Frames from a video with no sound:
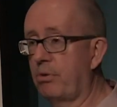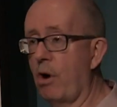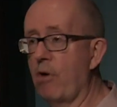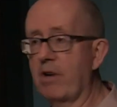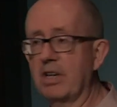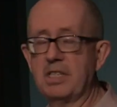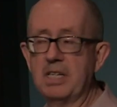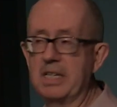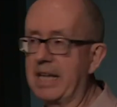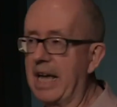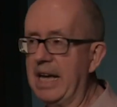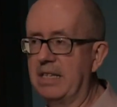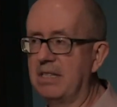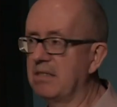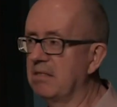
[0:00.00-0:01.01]
progress
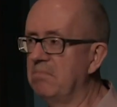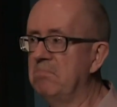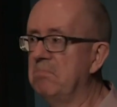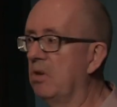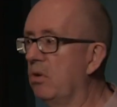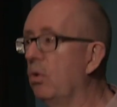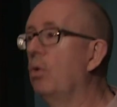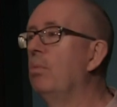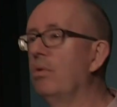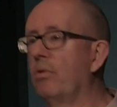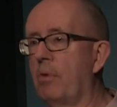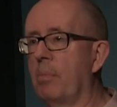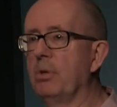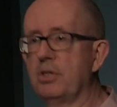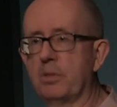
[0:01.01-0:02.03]
indicators or
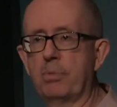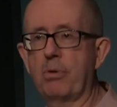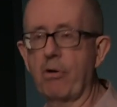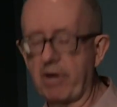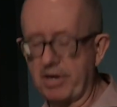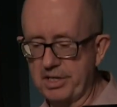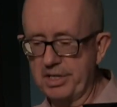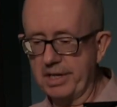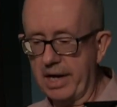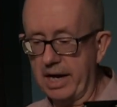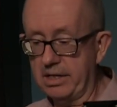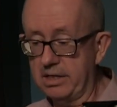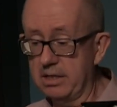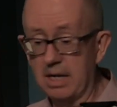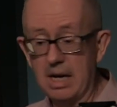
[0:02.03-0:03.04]
more robust progress
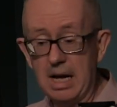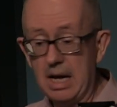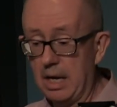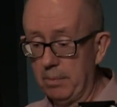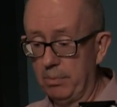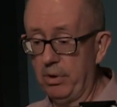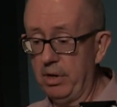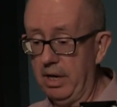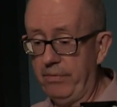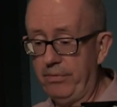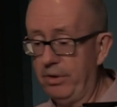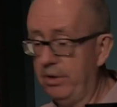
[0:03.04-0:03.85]
indicators. But if